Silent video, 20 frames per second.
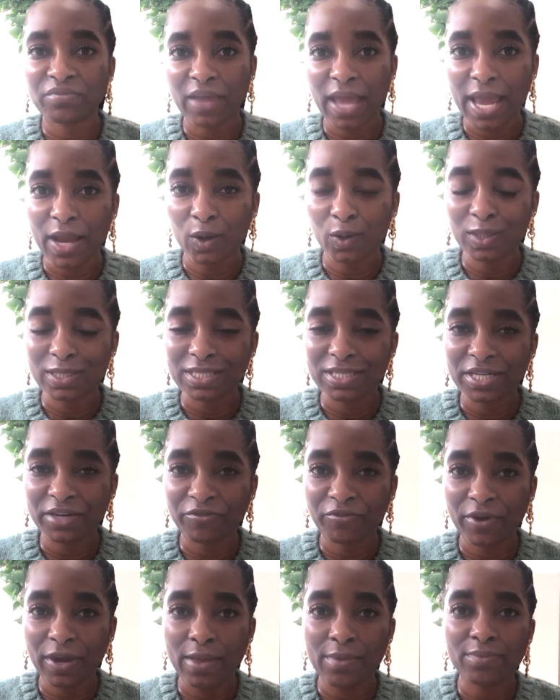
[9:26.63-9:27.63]
the angle is
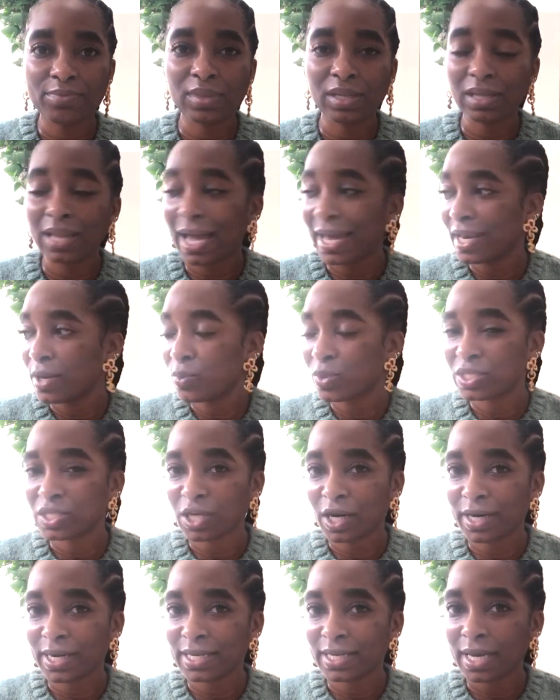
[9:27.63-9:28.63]
different, the lighting was
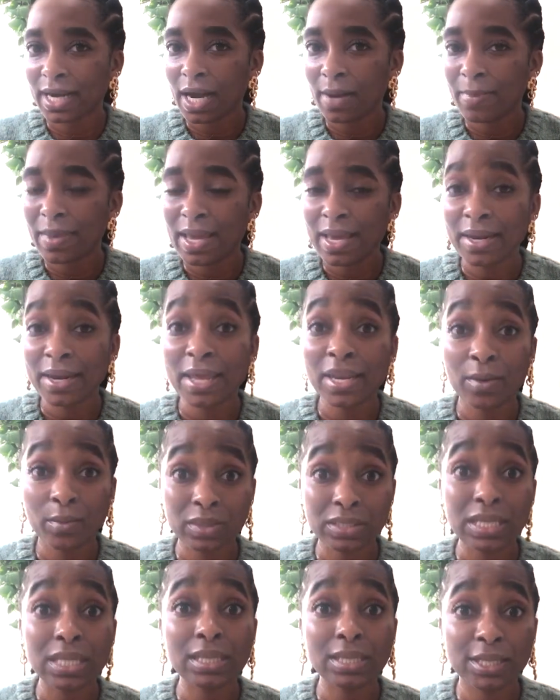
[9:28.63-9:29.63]
starting to come in and it
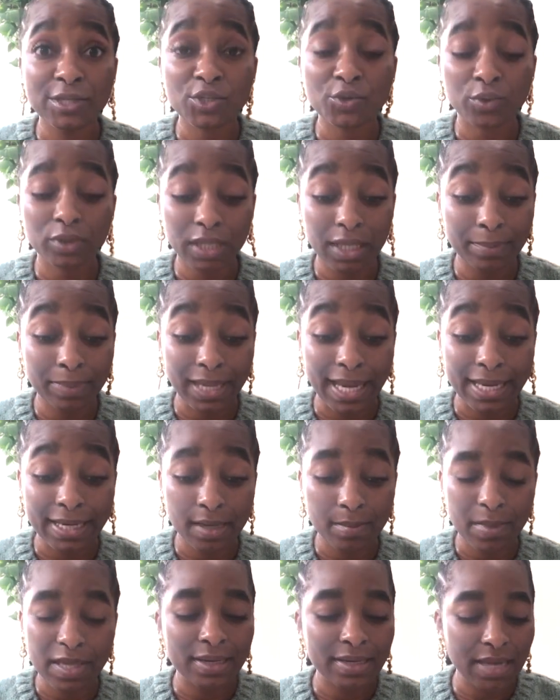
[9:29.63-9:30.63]
was literally blinding me.